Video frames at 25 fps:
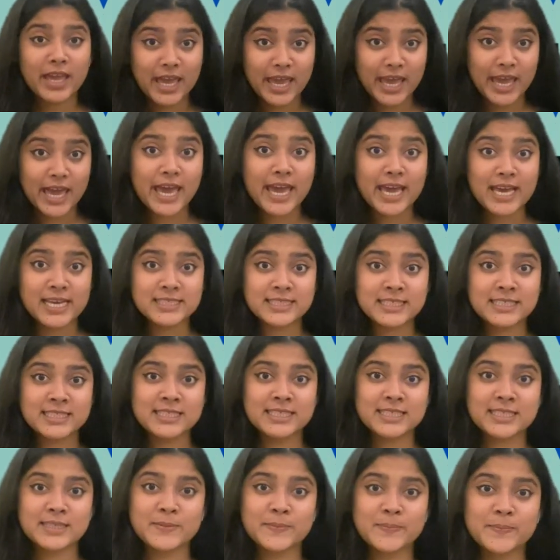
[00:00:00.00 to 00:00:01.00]
S.
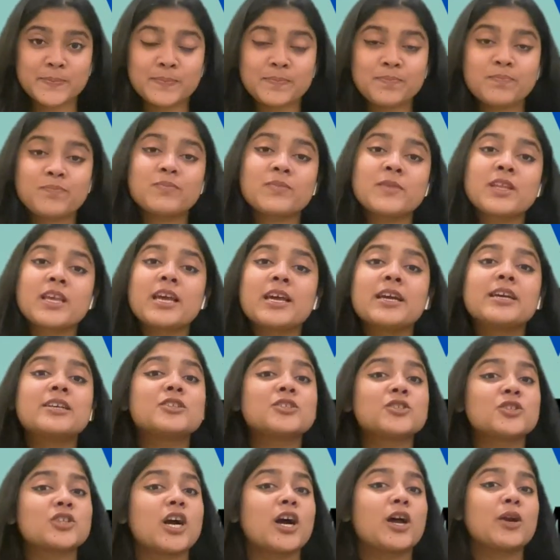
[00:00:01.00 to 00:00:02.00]

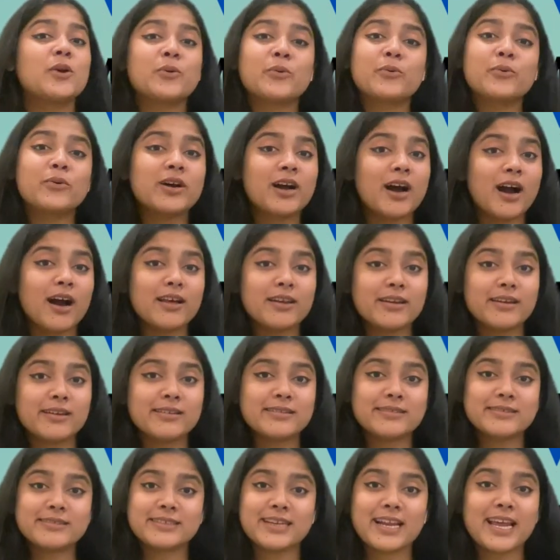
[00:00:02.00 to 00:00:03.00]
Shah Rukh Khan.
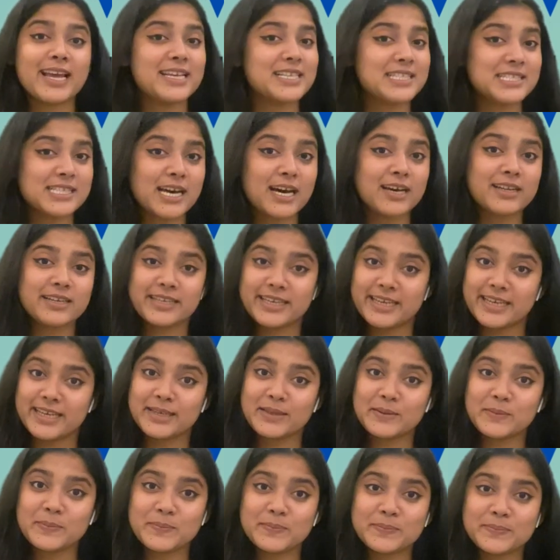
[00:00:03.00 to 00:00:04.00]
SRK.
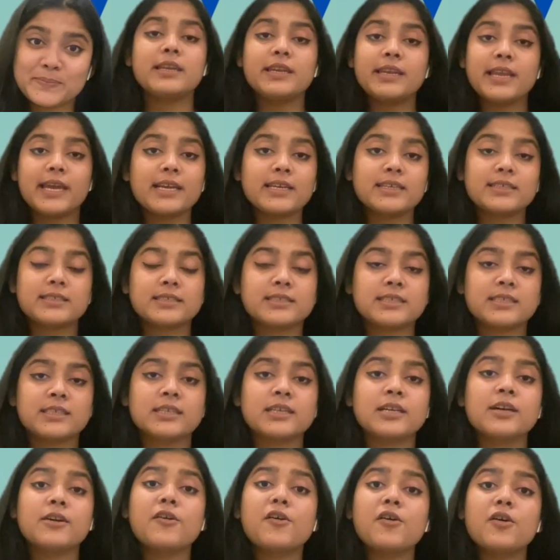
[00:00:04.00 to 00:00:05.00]
Next,
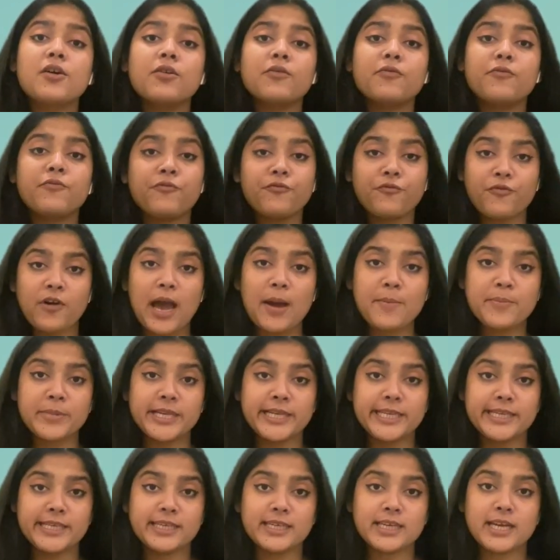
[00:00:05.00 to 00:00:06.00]

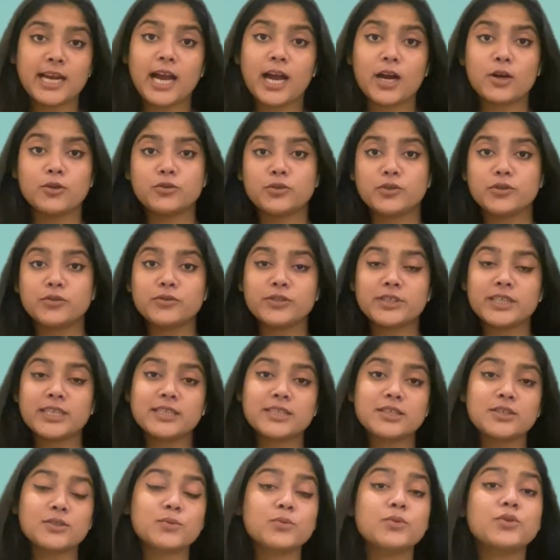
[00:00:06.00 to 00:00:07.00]
family. How do you say
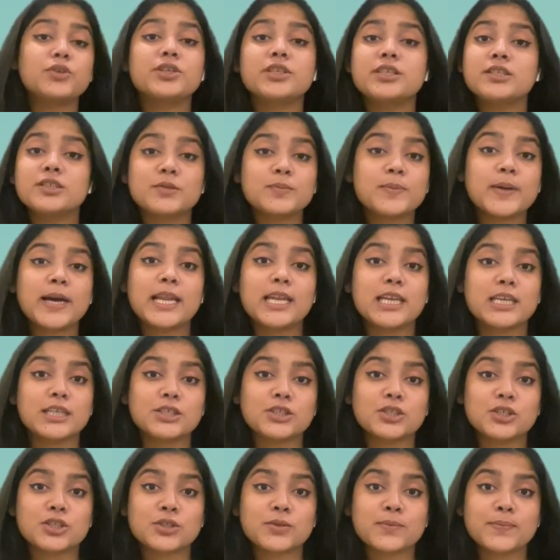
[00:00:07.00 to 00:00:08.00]
this word in
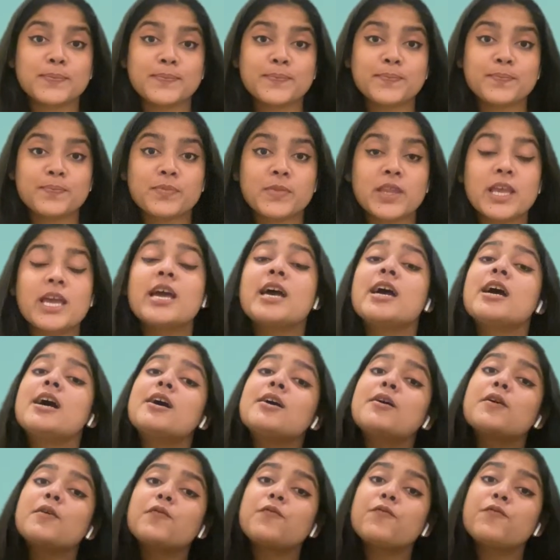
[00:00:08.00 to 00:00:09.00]
Spanish?
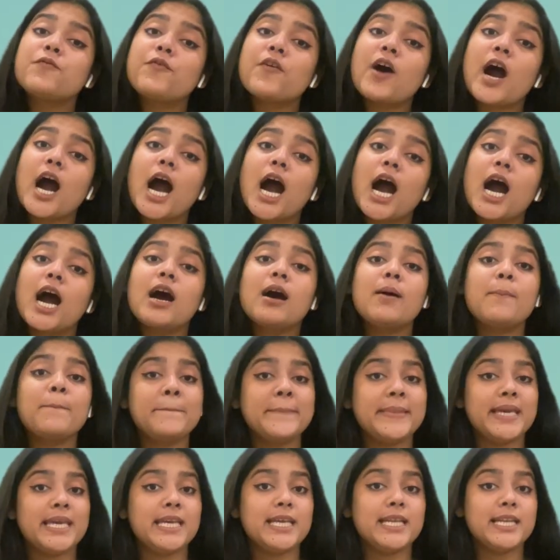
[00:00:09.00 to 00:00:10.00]

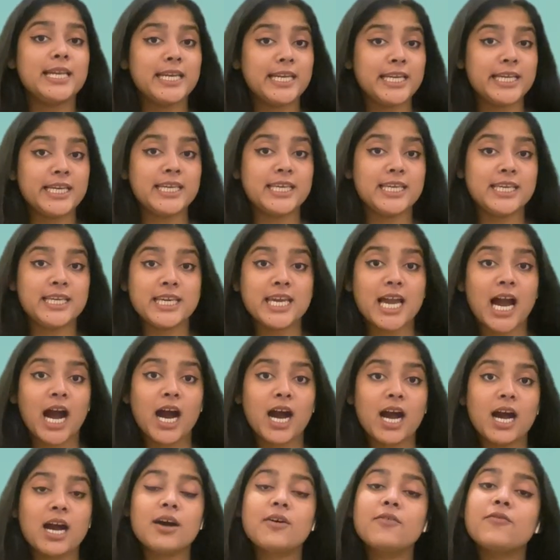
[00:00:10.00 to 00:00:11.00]
Familia.
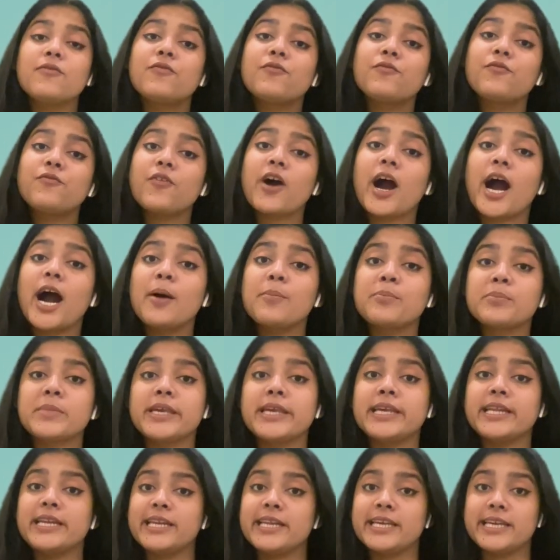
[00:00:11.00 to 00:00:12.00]

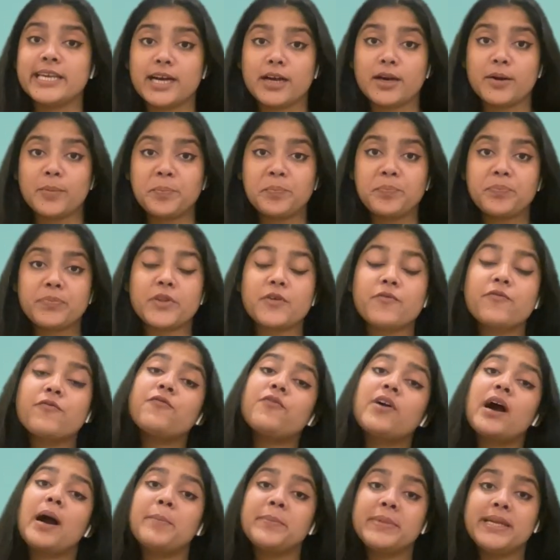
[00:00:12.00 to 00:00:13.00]
Familia.
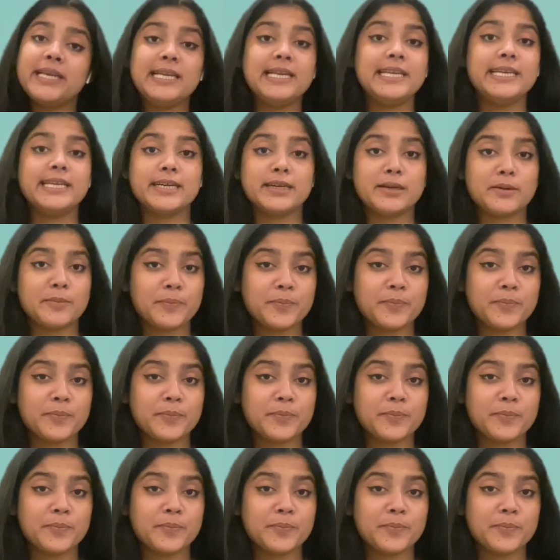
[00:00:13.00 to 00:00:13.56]
Familia.